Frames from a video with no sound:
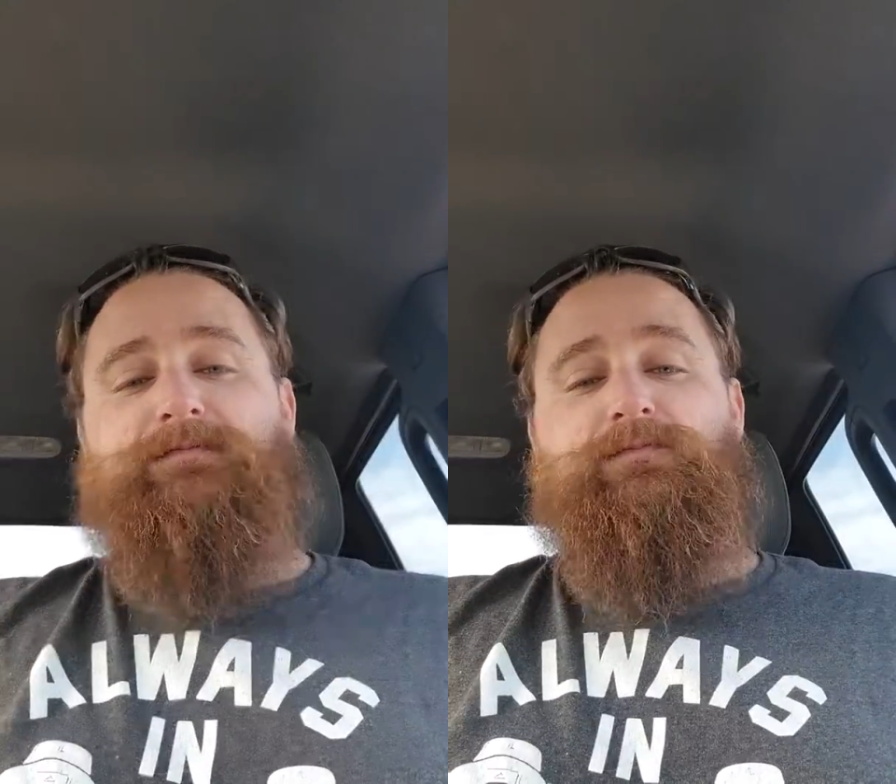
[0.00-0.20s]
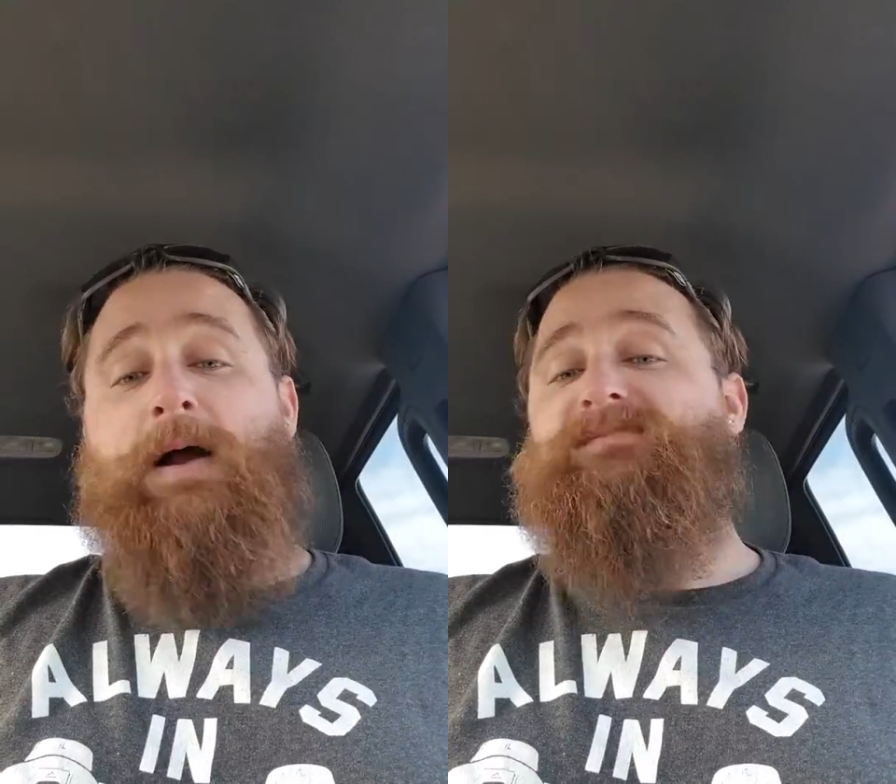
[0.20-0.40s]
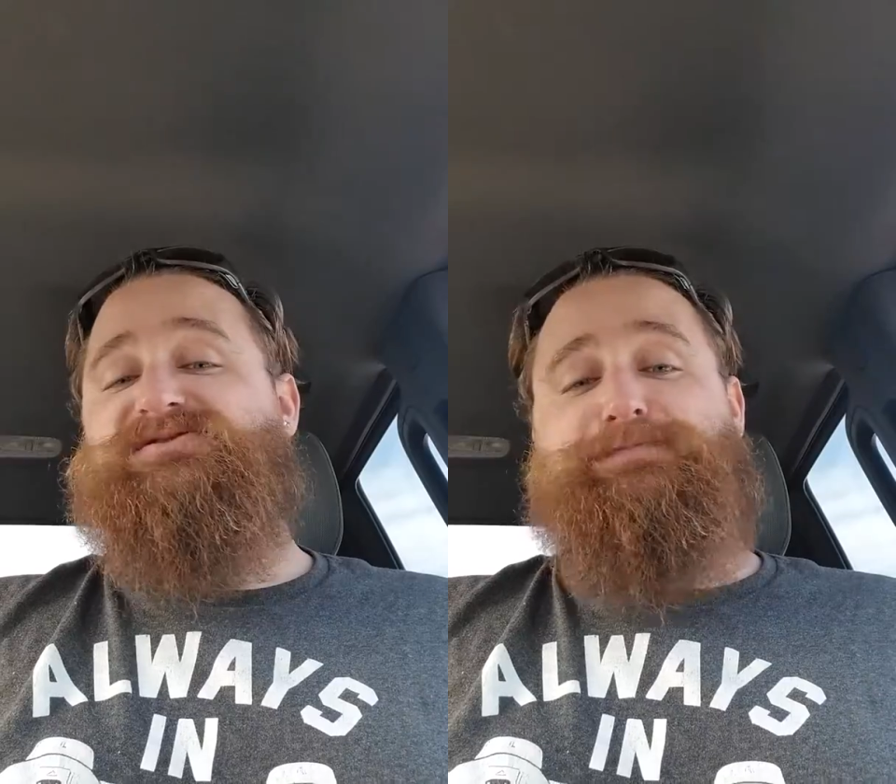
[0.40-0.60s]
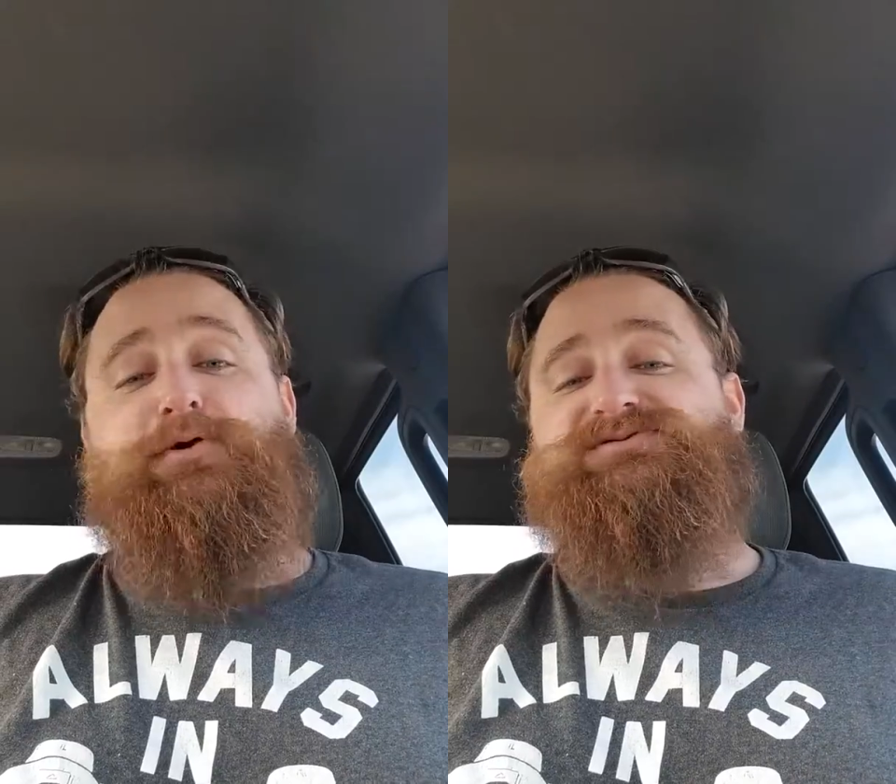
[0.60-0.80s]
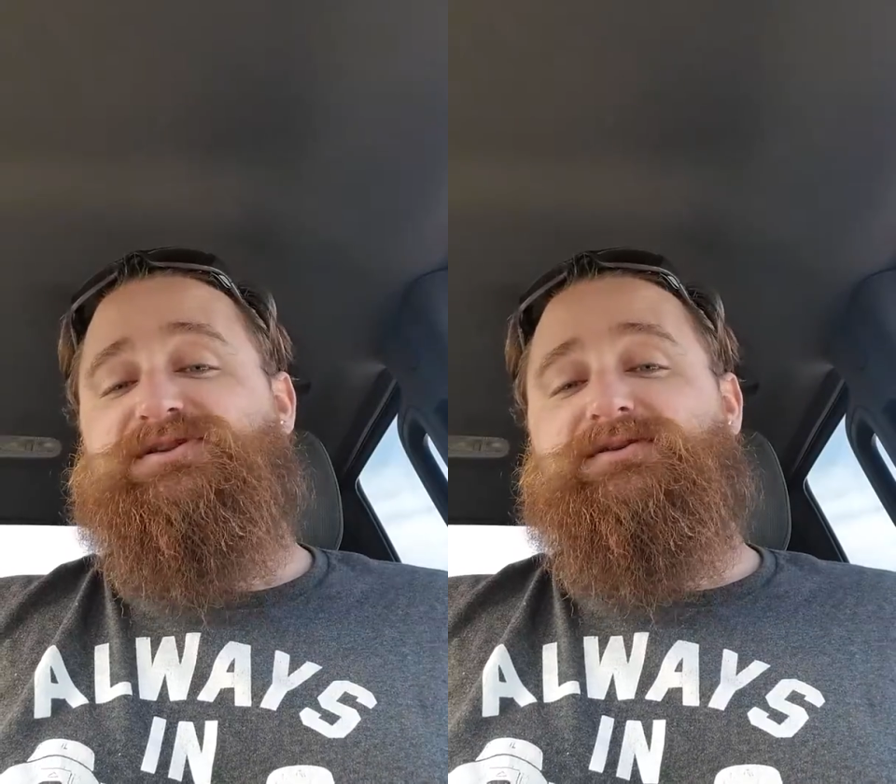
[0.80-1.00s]
I'm
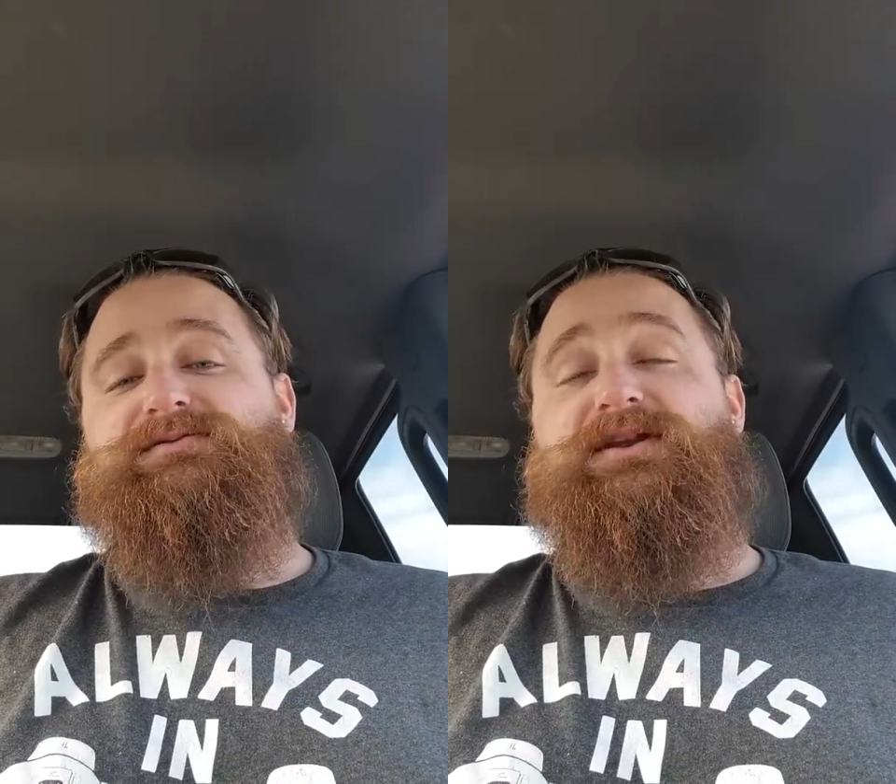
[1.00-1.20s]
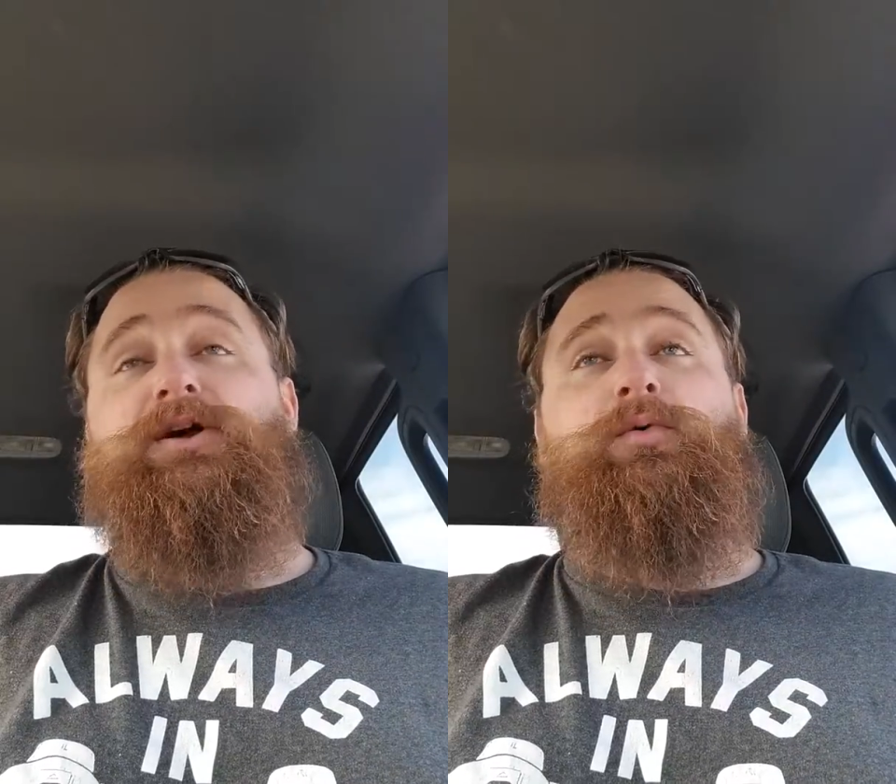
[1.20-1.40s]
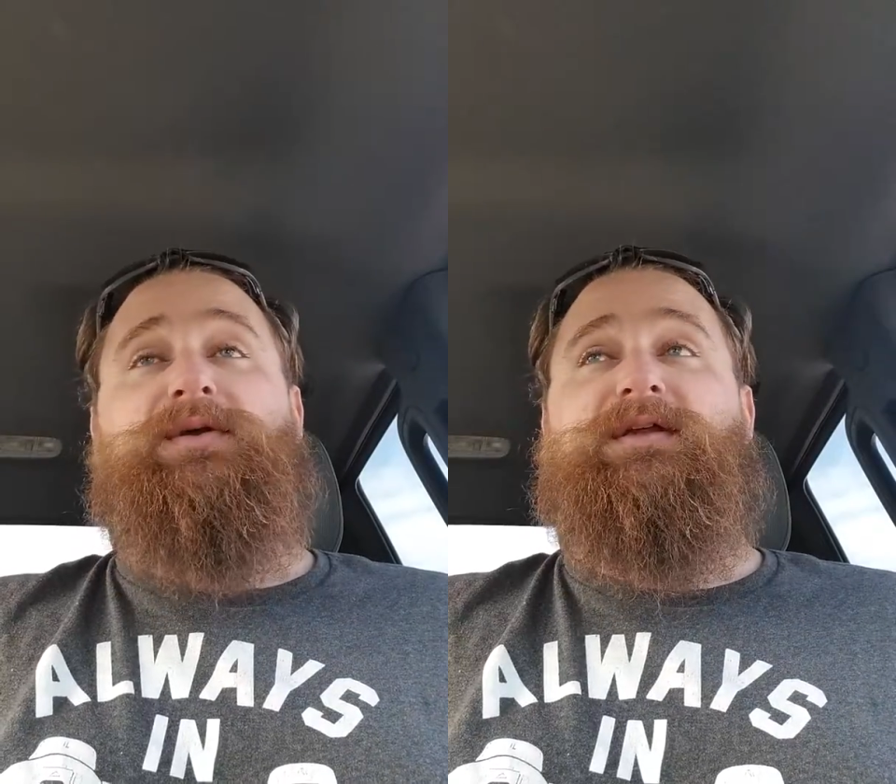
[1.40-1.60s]
supposed to deal with